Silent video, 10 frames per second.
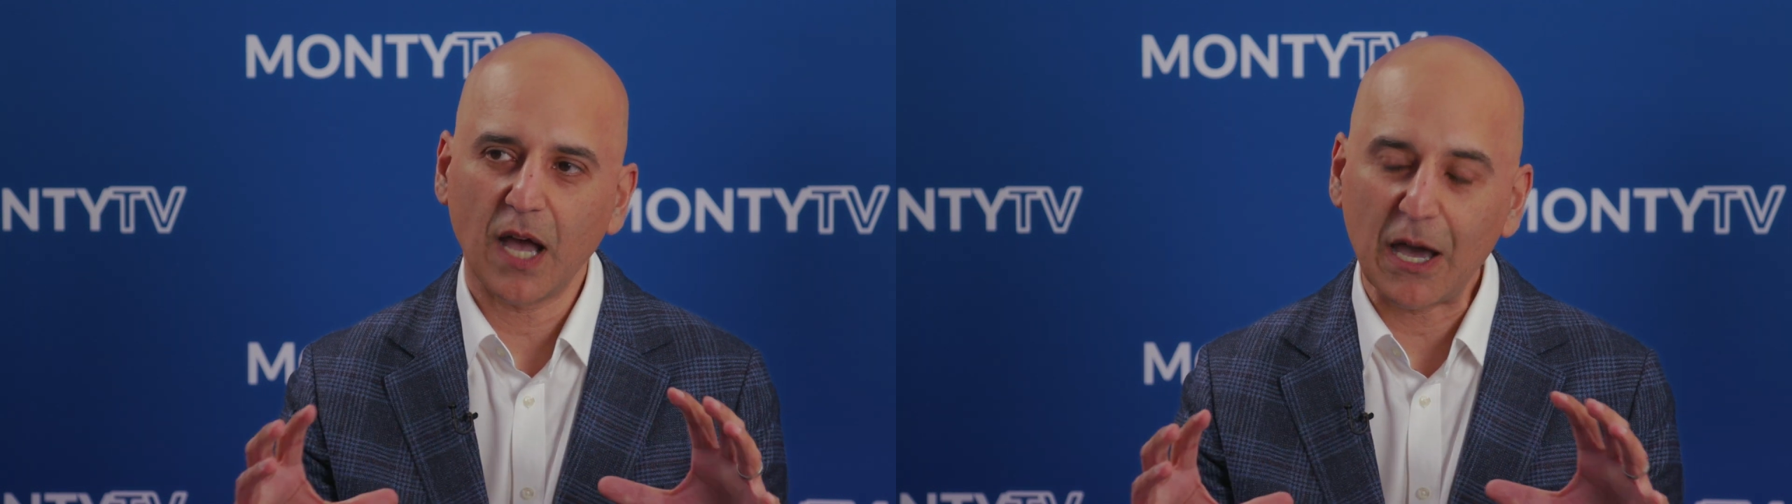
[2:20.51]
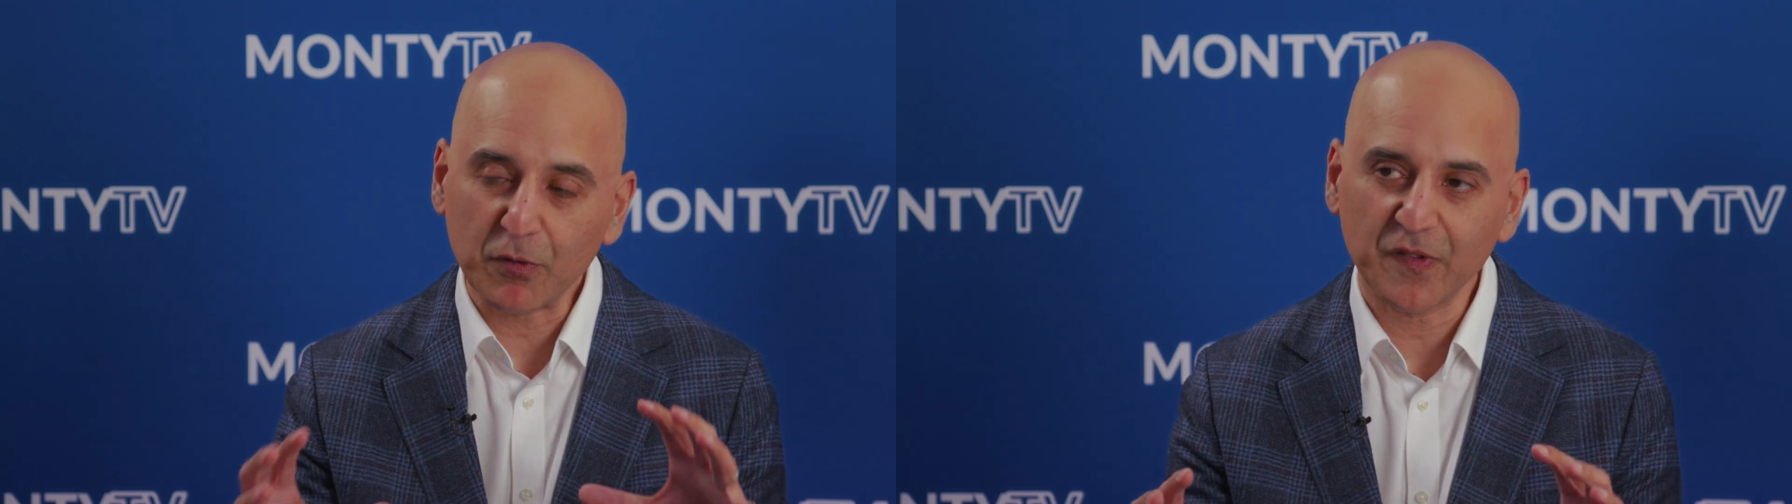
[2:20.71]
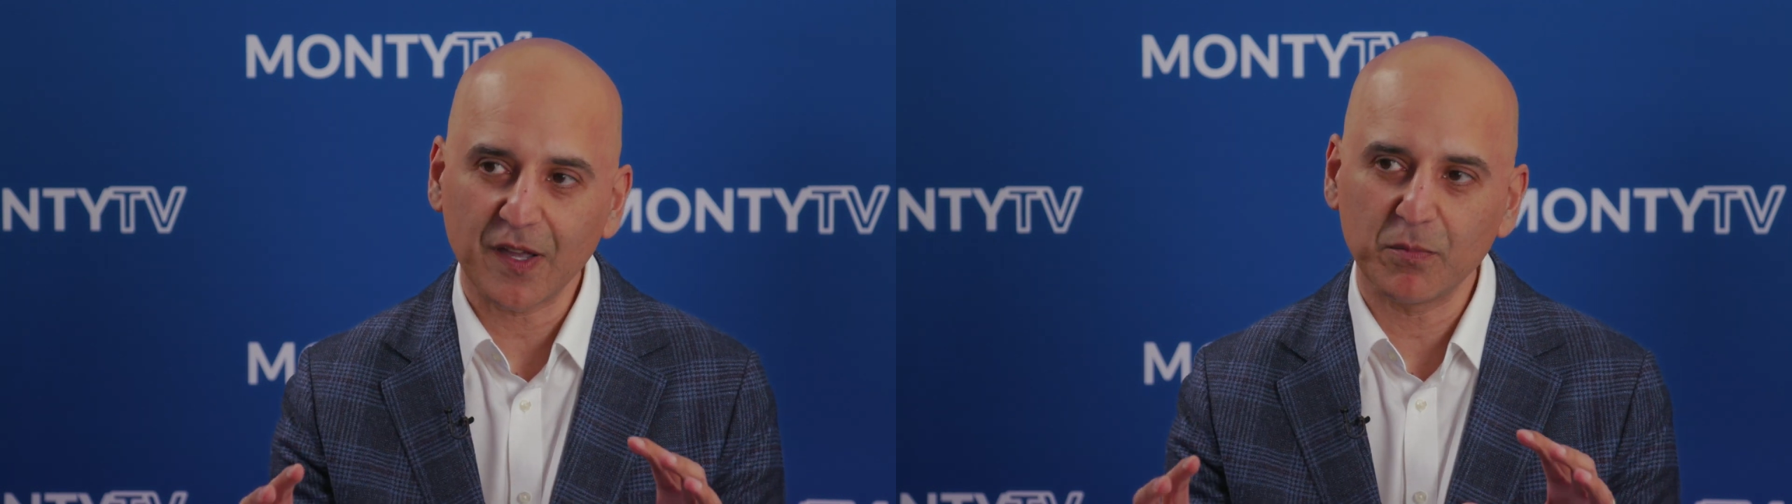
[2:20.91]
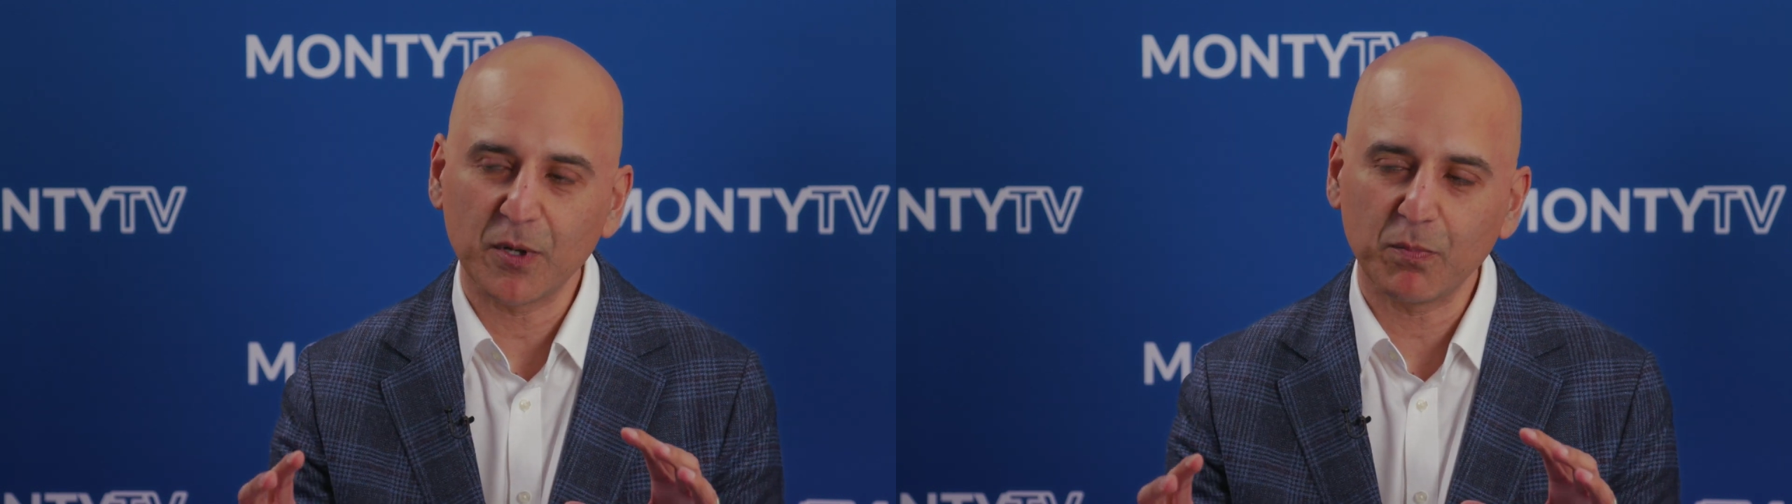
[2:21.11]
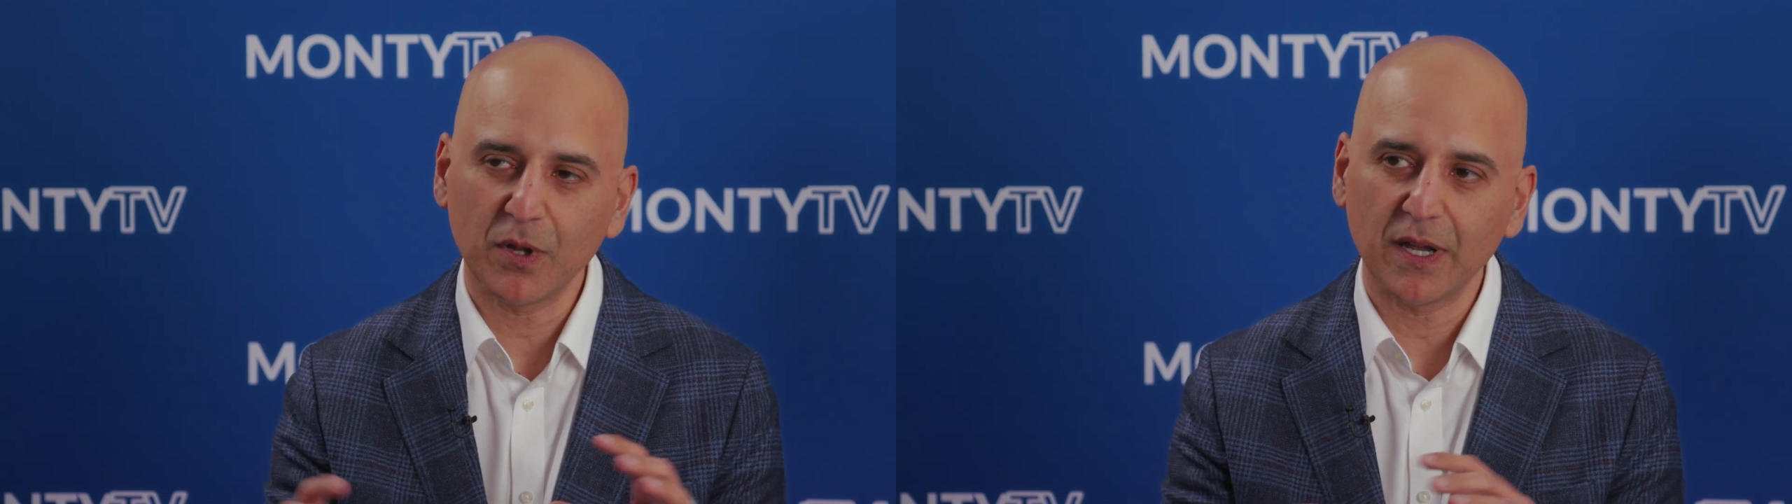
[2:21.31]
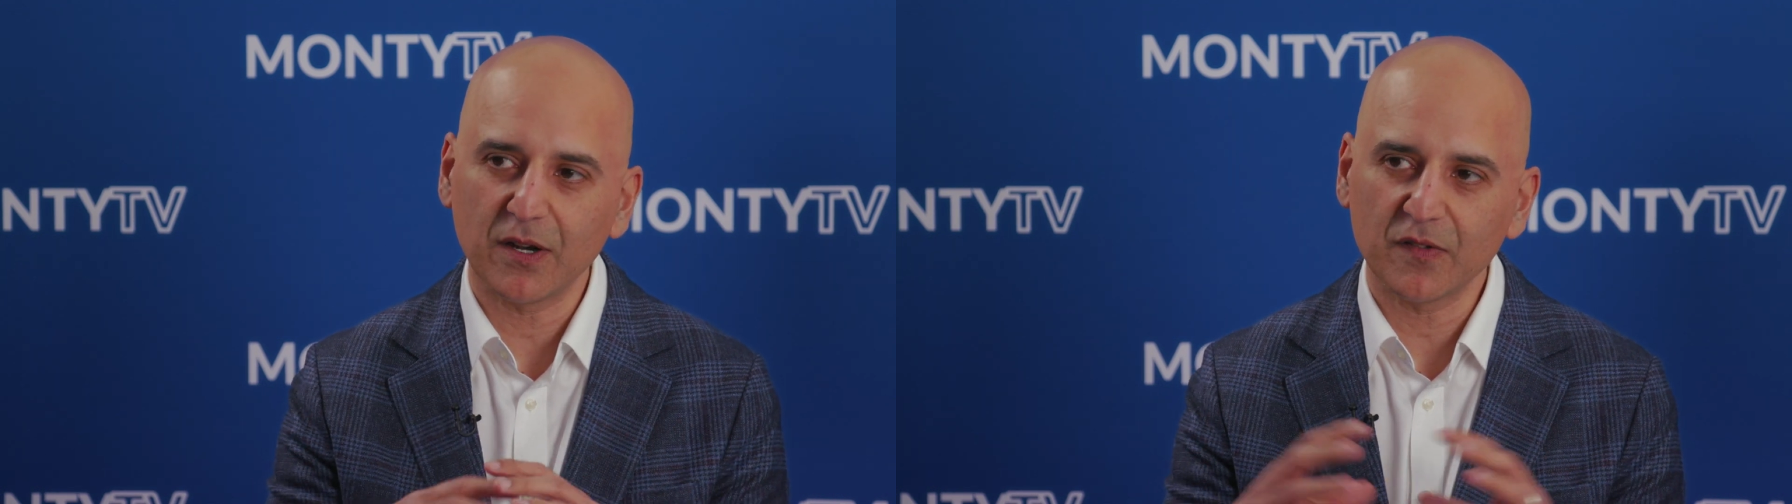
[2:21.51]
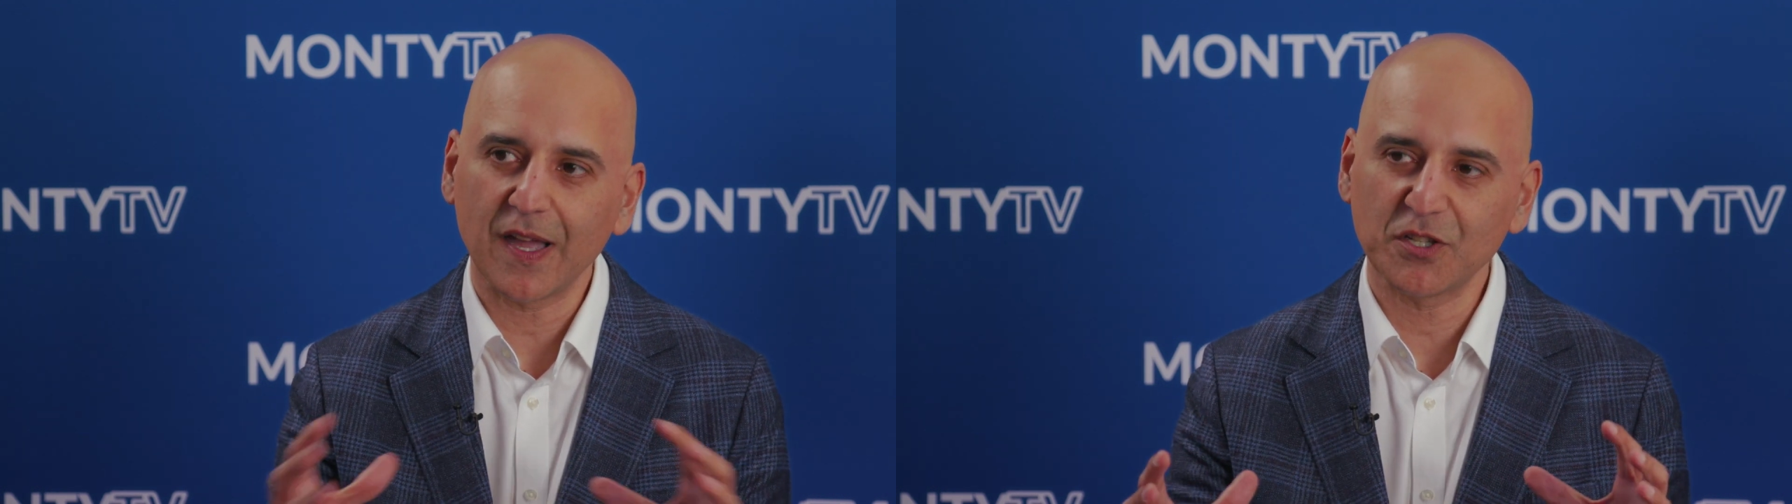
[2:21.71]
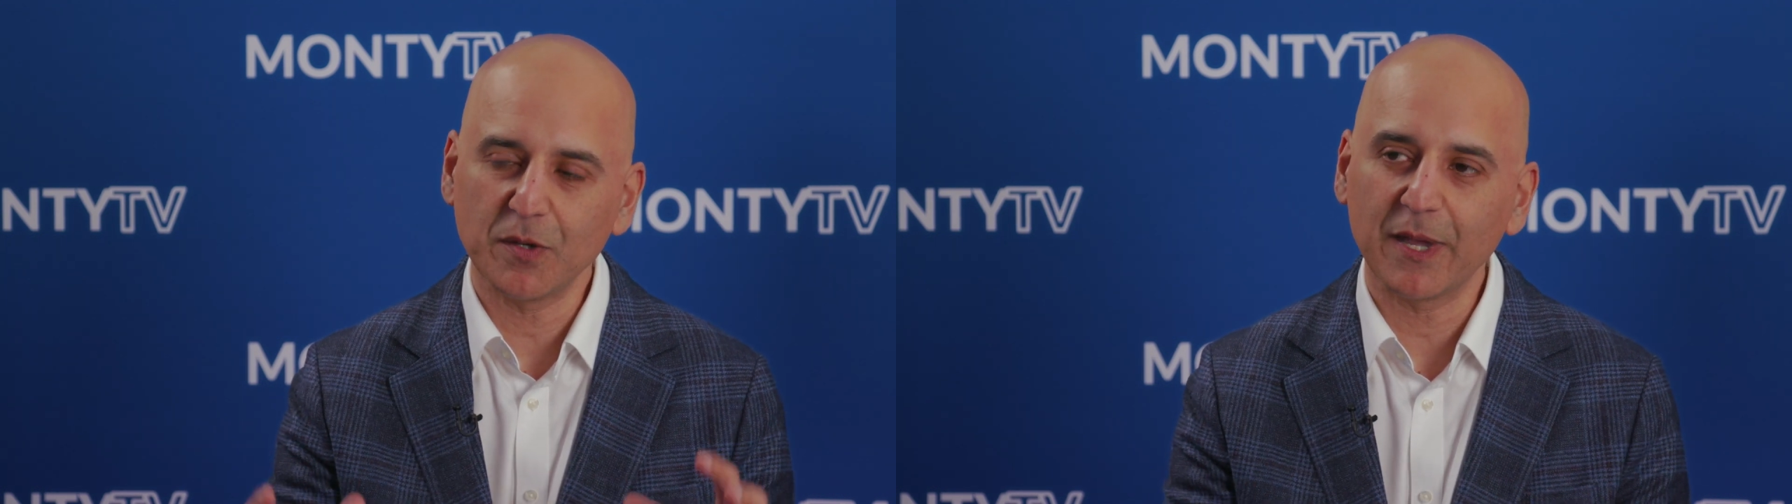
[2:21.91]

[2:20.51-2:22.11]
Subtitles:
out-of-segment players actually